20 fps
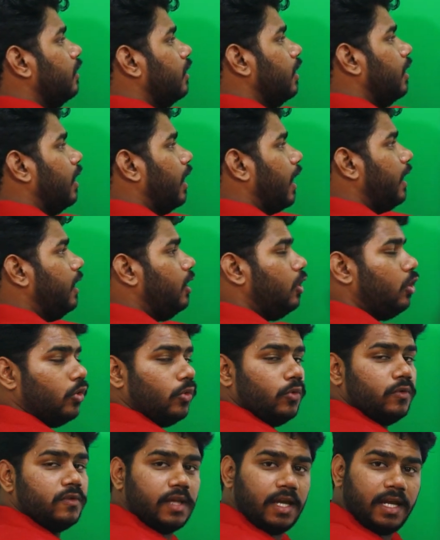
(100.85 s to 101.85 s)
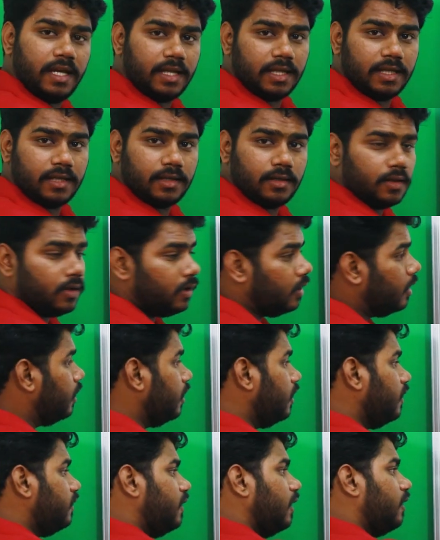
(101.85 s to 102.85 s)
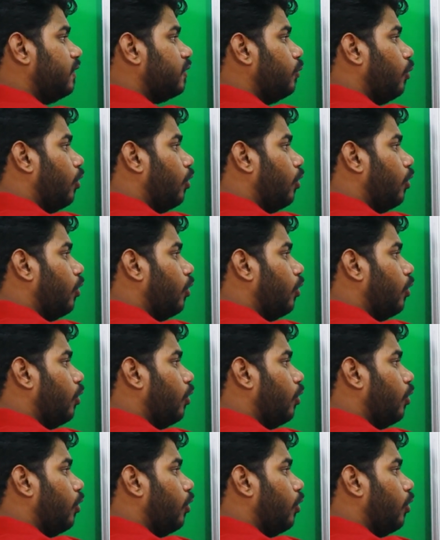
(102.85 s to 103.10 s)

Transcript: 9 2s are 18, 6